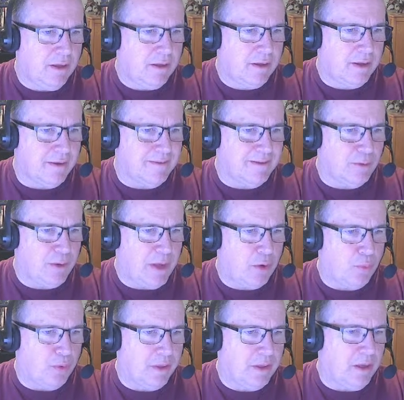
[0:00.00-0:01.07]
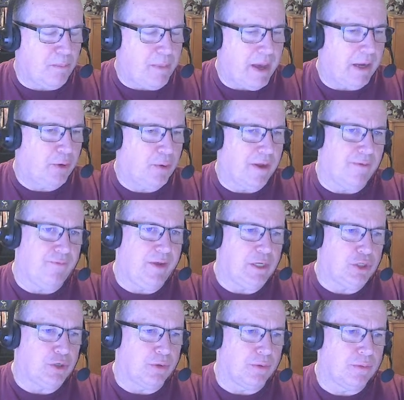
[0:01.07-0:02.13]
because they're not really a background
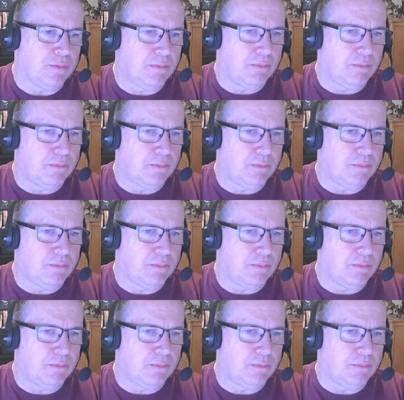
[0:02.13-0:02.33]
feature.